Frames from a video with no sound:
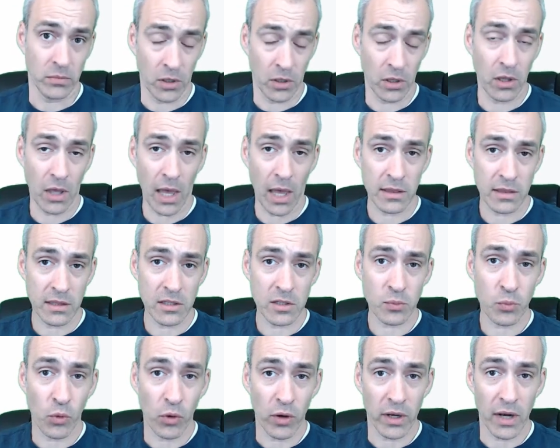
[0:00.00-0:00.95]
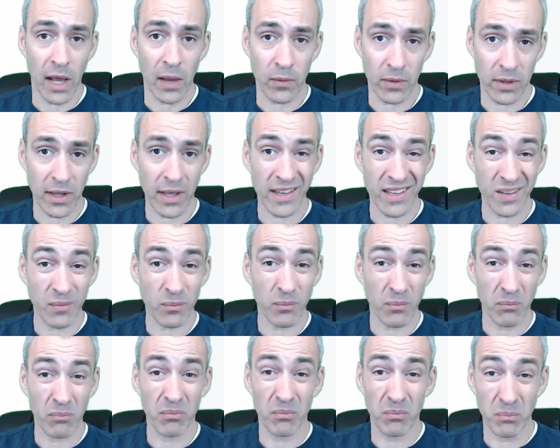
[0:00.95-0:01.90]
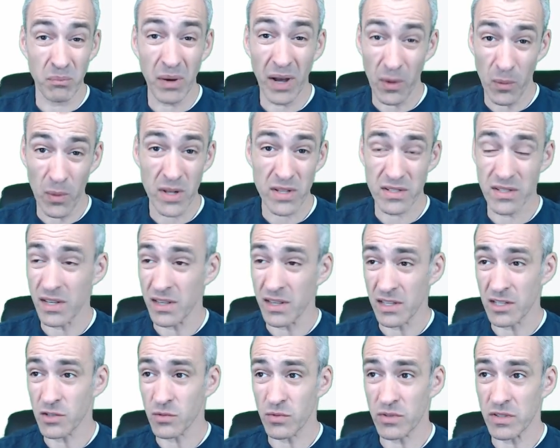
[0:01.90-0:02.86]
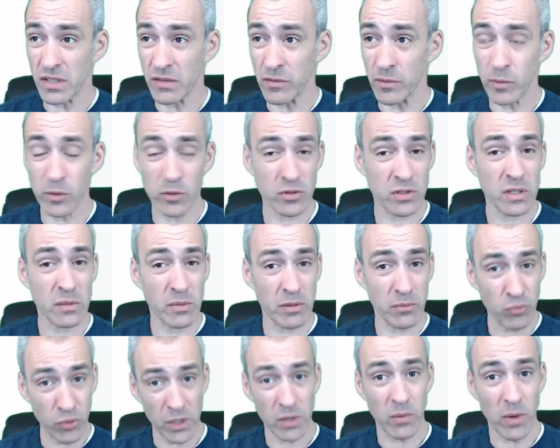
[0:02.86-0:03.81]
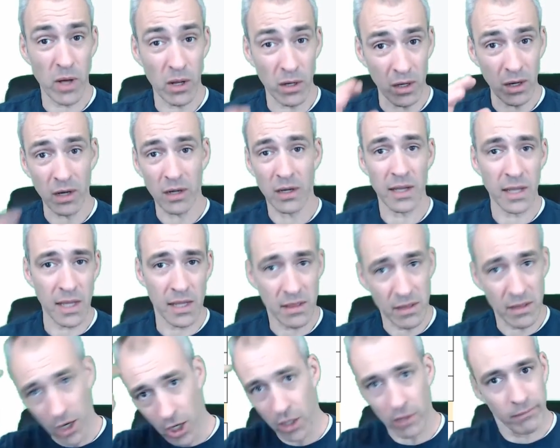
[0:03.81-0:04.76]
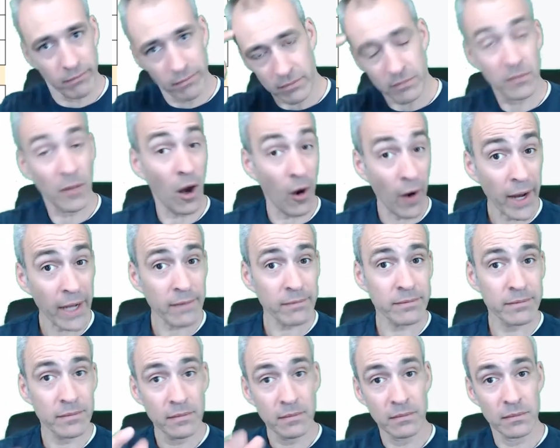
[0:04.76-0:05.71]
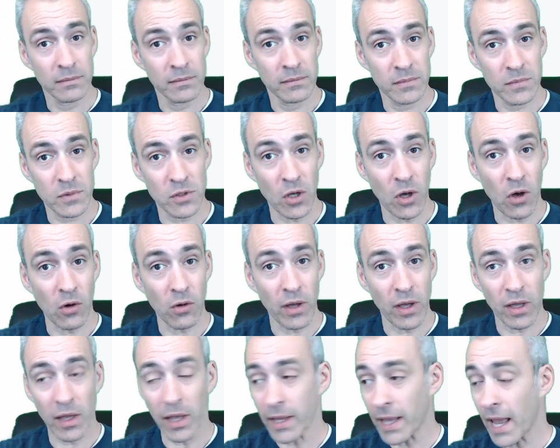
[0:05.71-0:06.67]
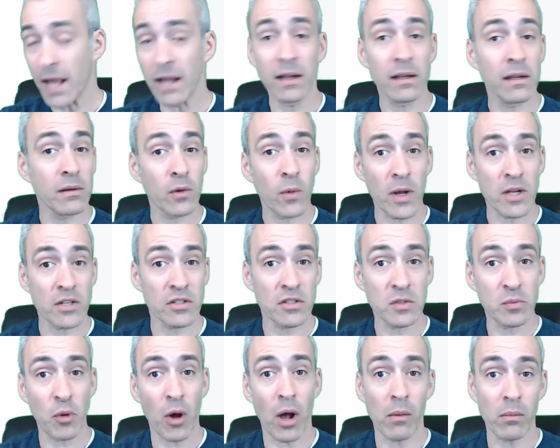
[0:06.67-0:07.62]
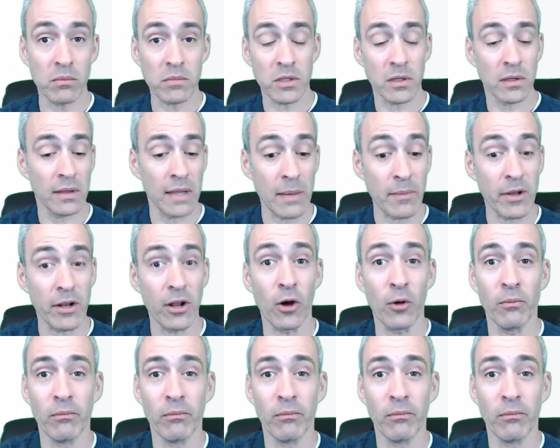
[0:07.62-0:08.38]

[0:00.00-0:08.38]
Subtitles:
at this point, I would like by Wednesday these receivables to be pretty well in there. All right? So again, questions, problems, let me know.